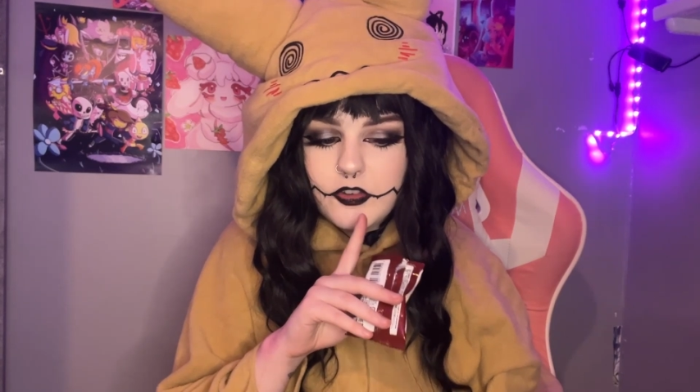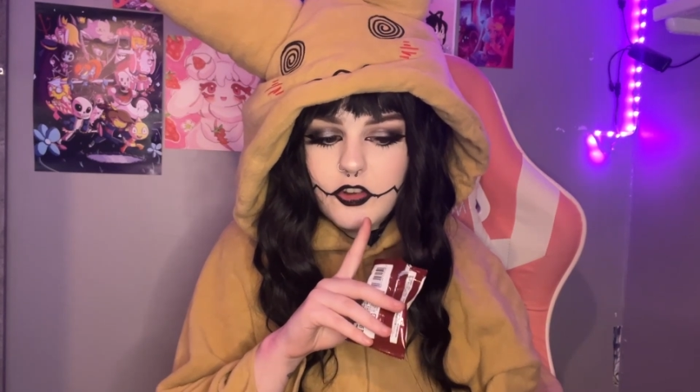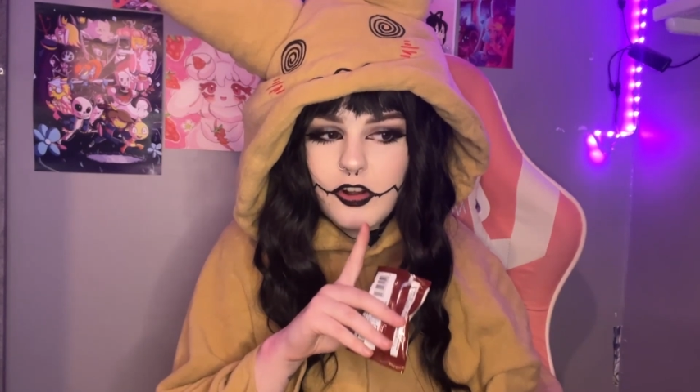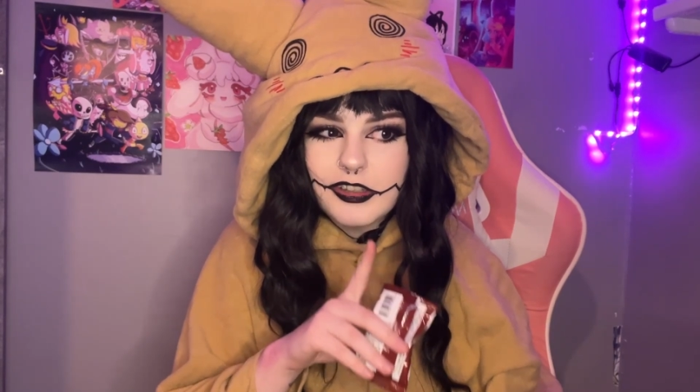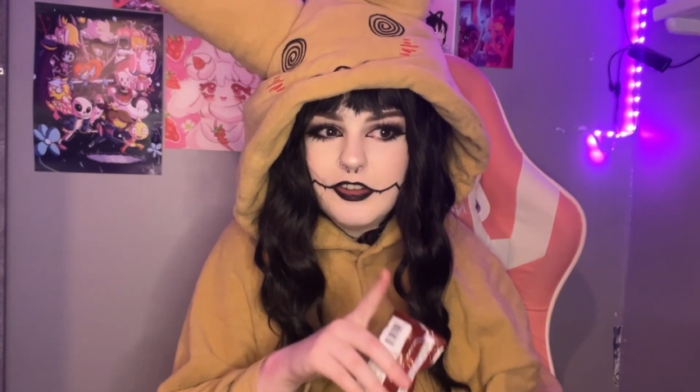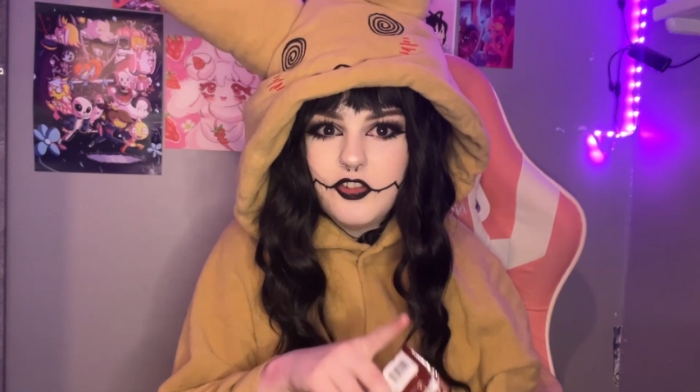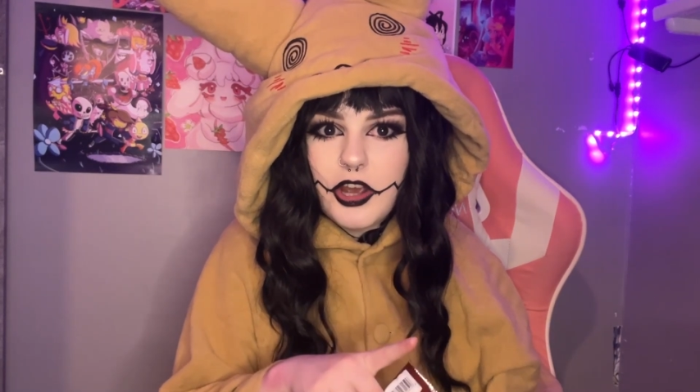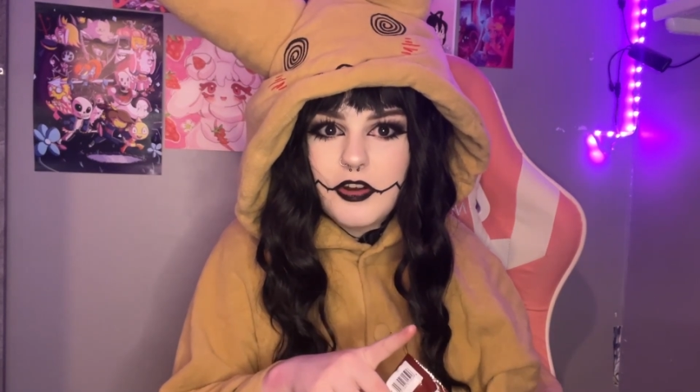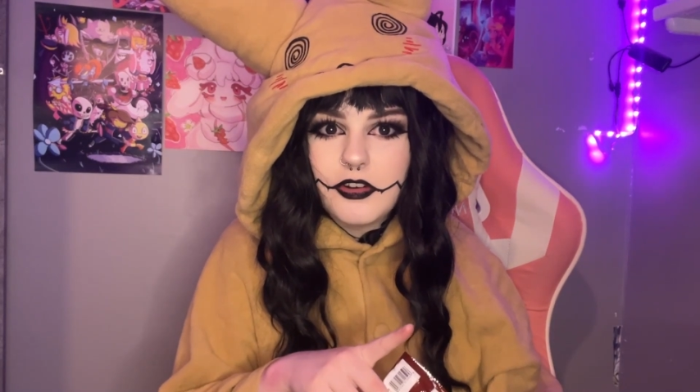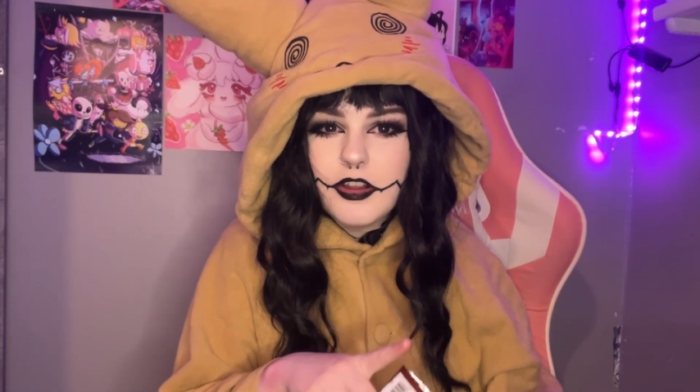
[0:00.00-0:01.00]
chocolate in
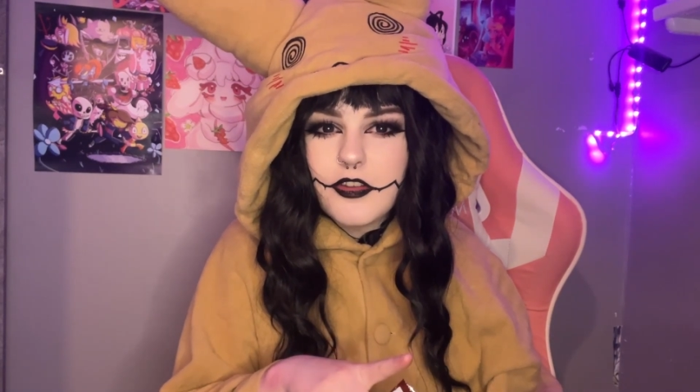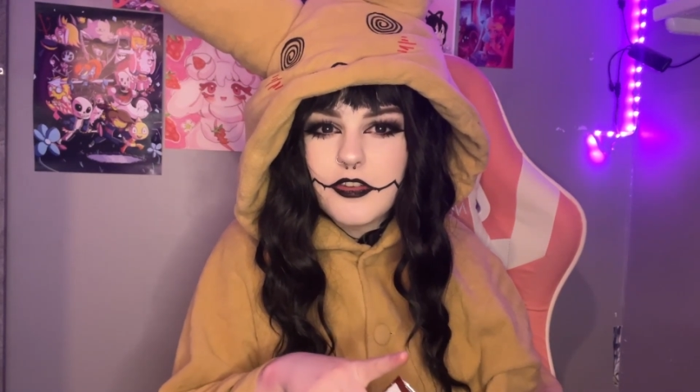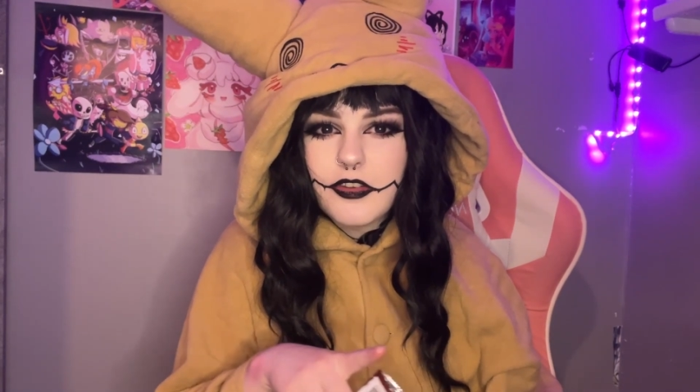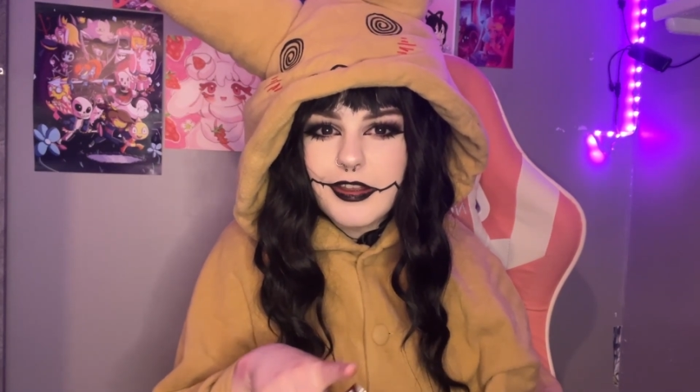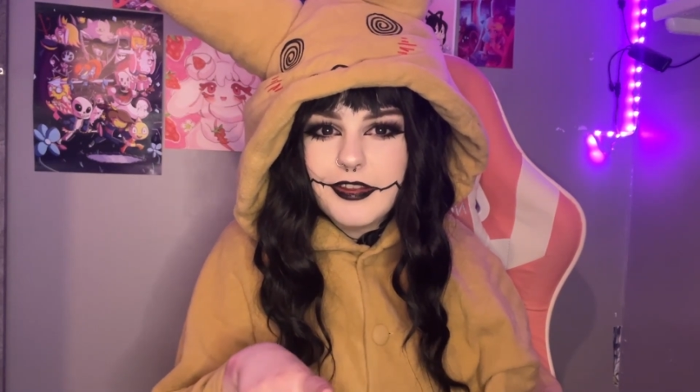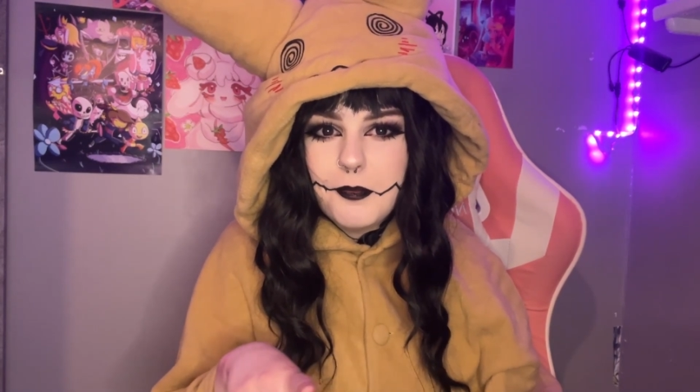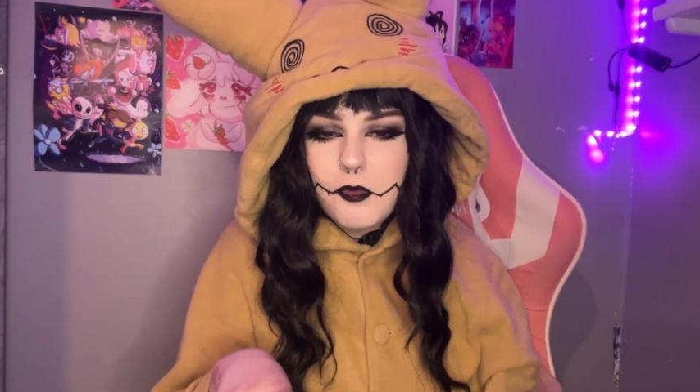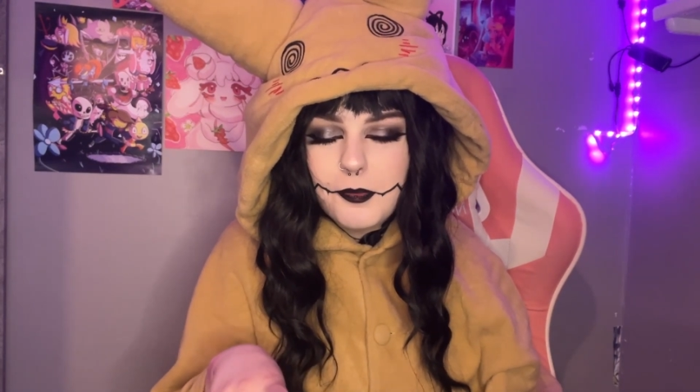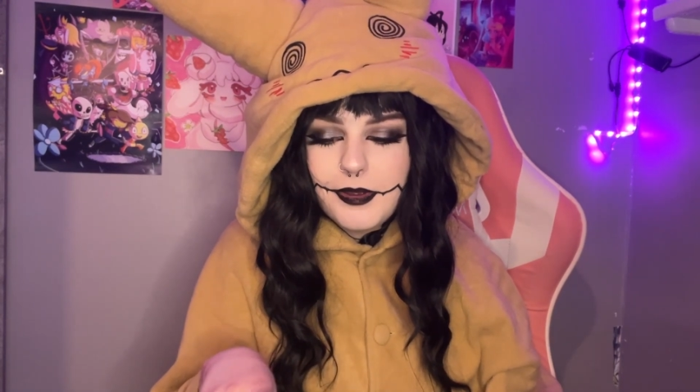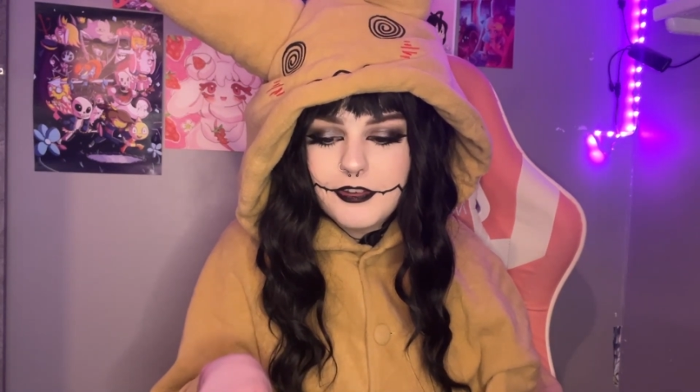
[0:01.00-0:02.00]
general is slightly
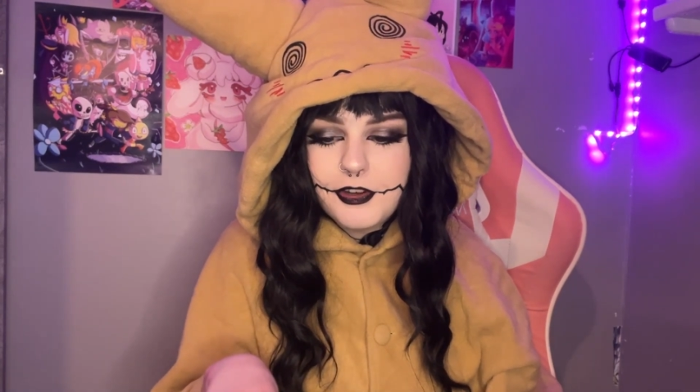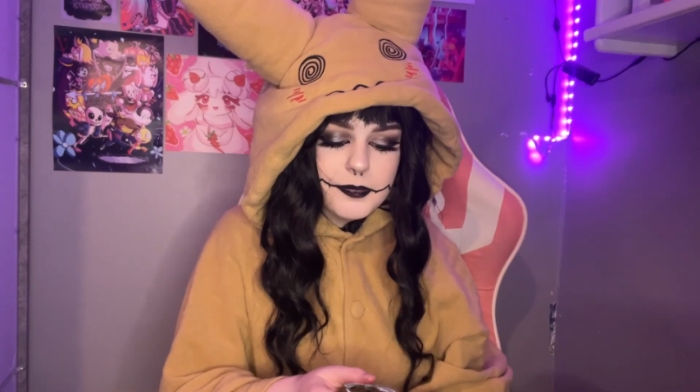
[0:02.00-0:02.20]
more bitter.